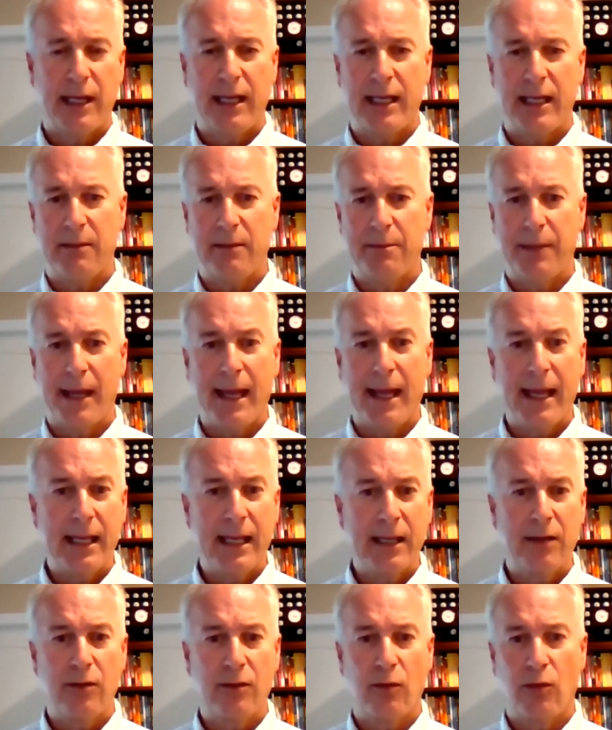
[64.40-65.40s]
a
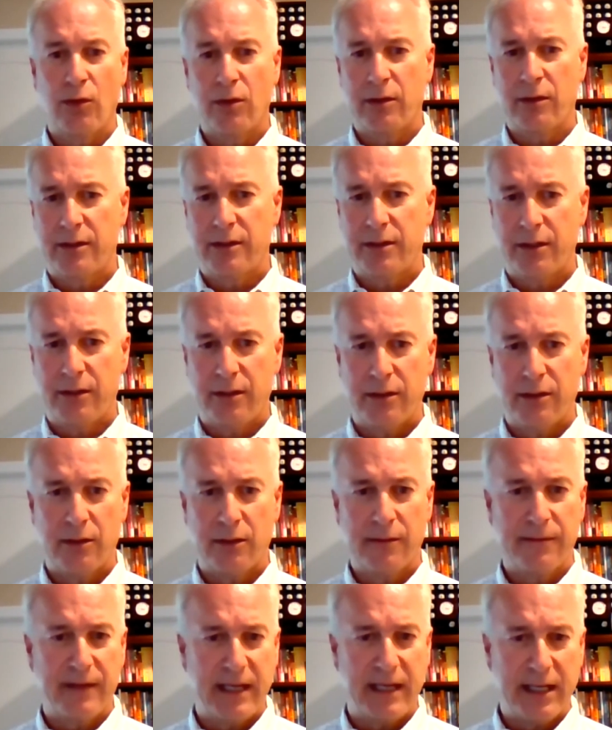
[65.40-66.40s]
bank or to
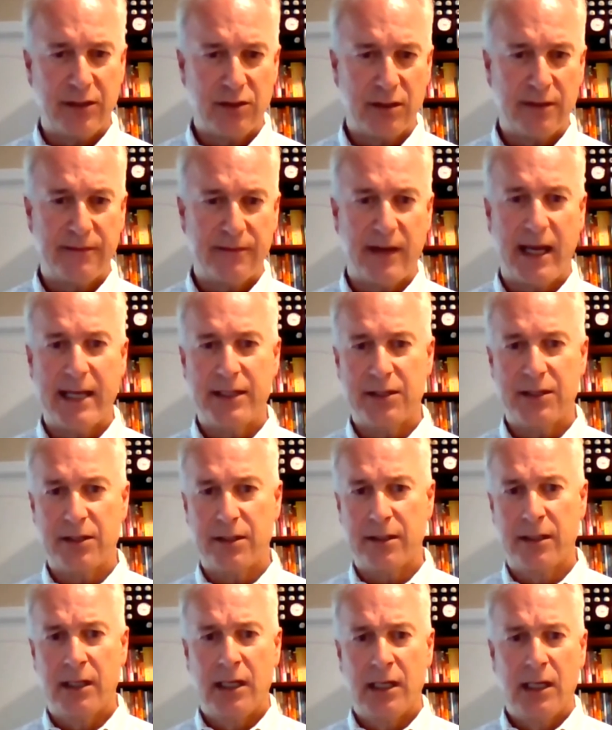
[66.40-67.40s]
your financial
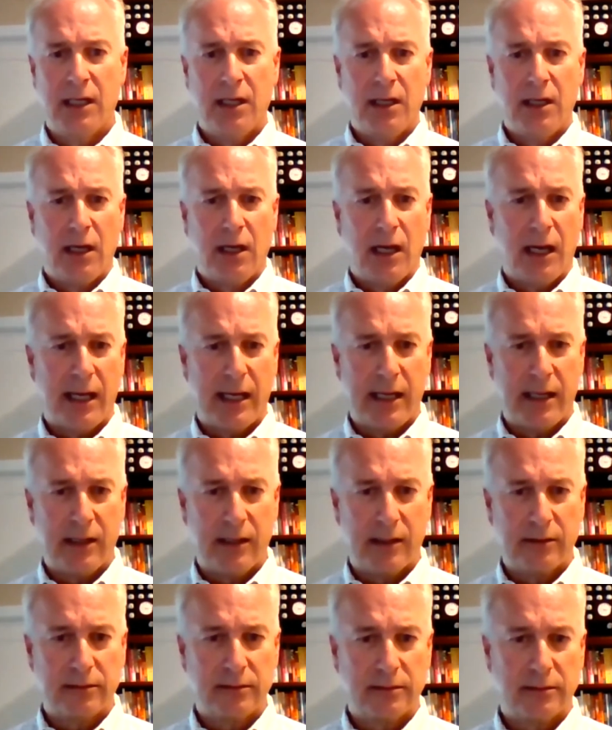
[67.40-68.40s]
advisor,
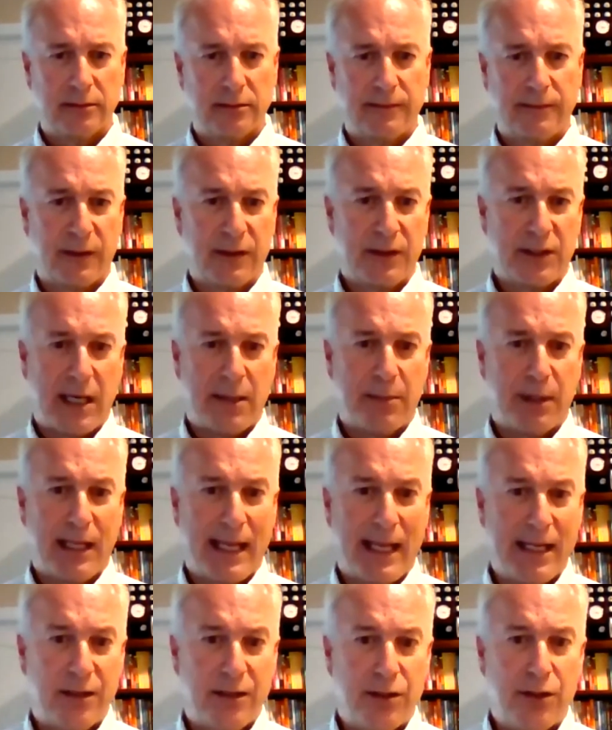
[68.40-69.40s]
for example,
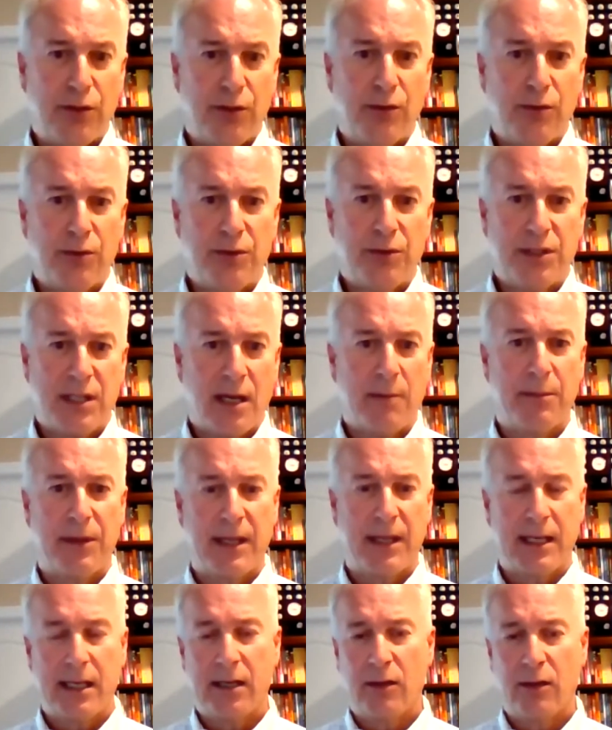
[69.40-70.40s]
and do
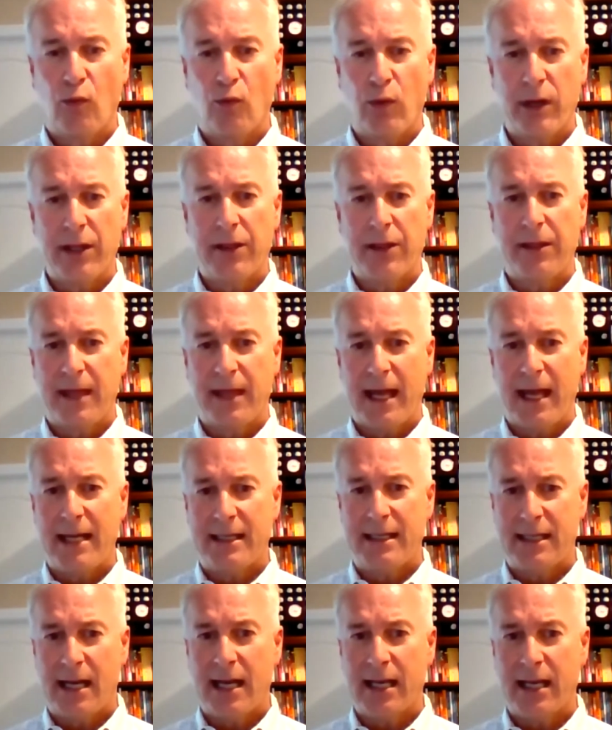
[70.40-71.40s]
something with
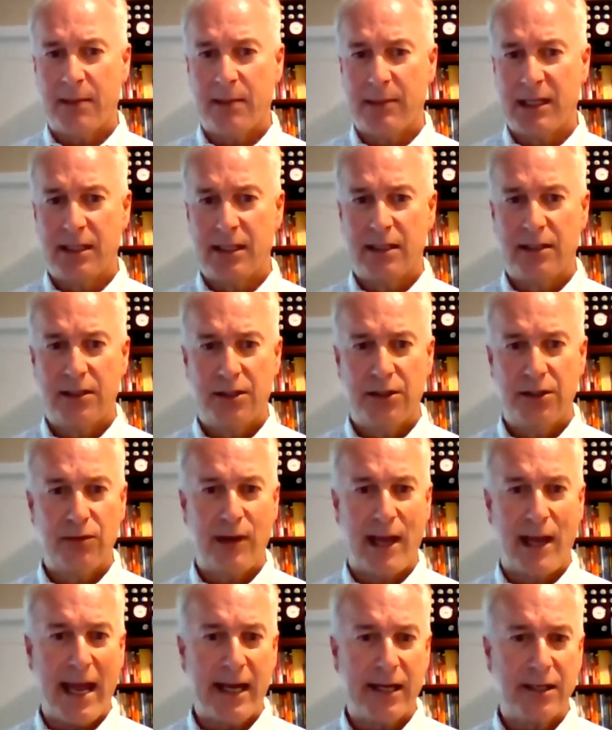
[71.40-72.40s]
that document to
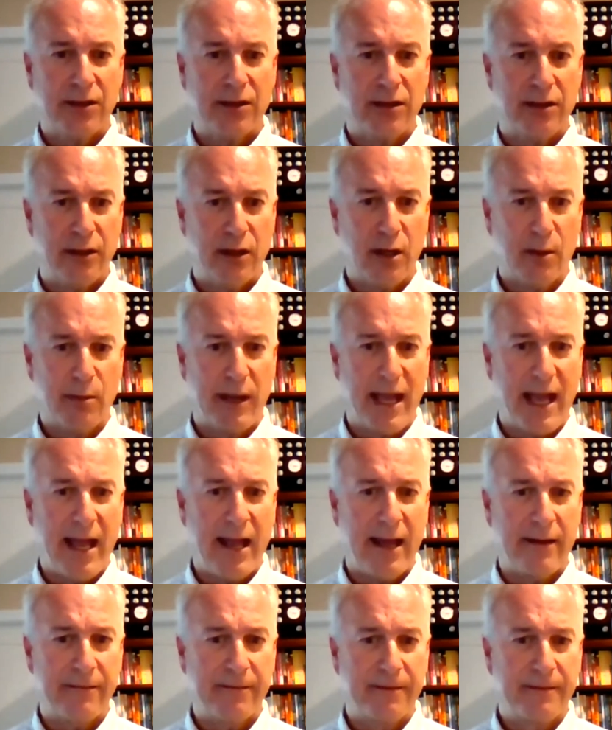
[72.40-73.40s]
act on your
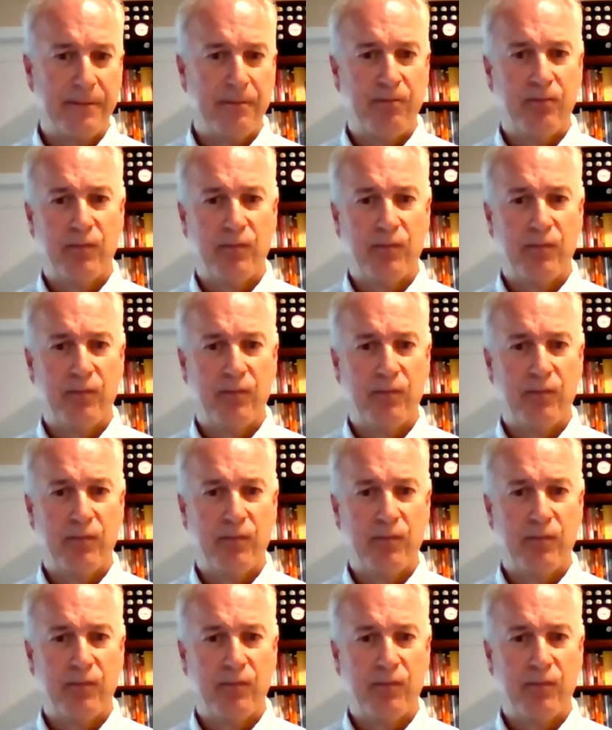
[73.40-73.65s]
behalf.